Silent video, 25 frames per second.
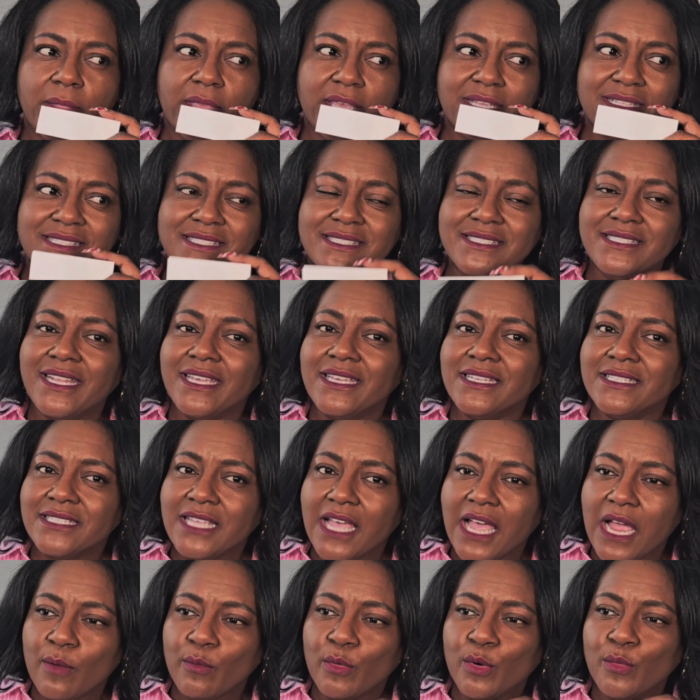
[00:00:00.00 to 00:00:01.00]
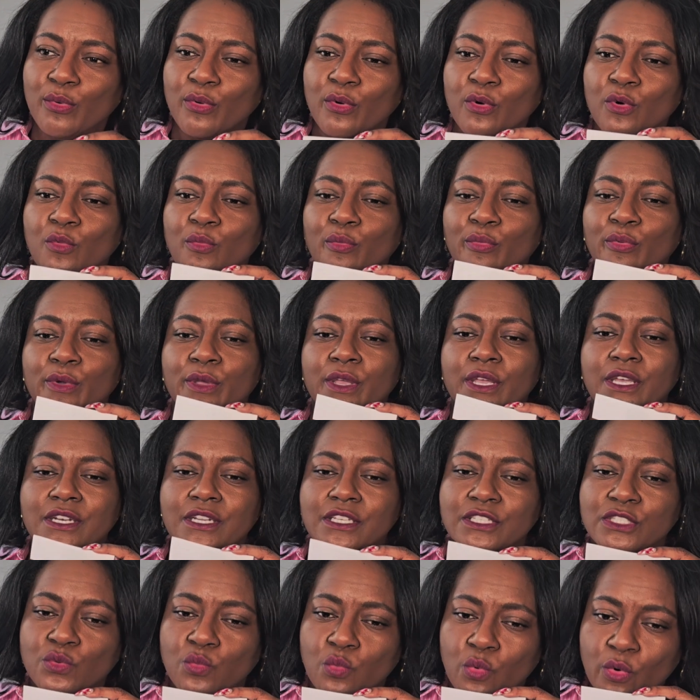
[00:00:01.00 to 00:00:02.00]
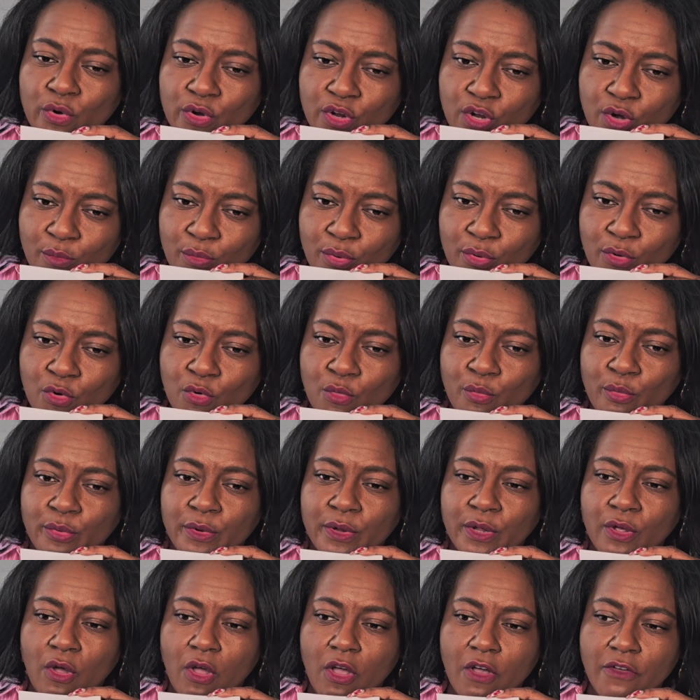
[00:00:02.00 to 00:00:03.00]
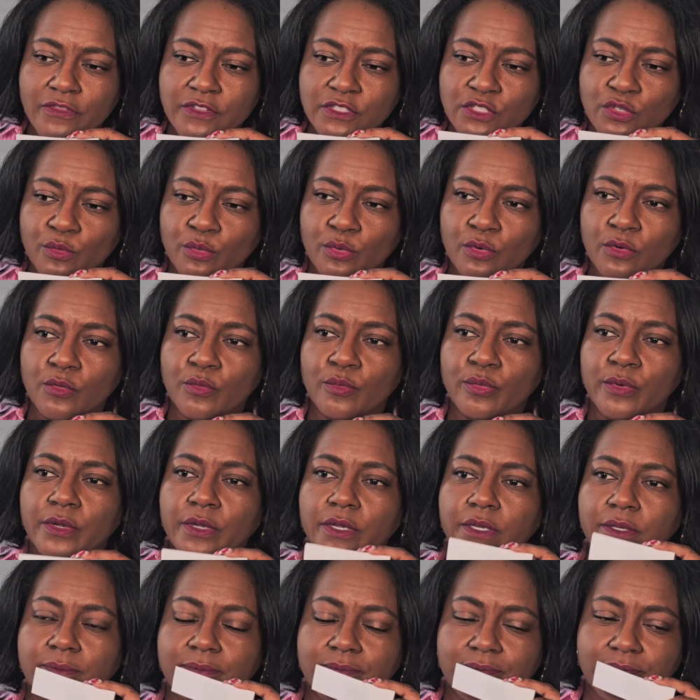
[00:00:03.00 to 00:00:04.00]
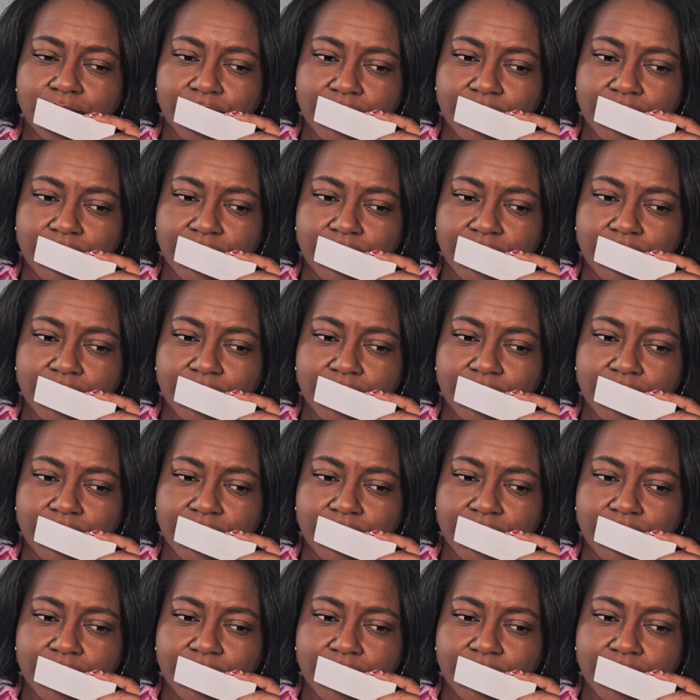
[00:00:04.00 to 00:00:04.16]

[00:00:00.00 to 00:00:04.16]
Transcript: it's daytime appropriate, it's work appropriate, office appropriate,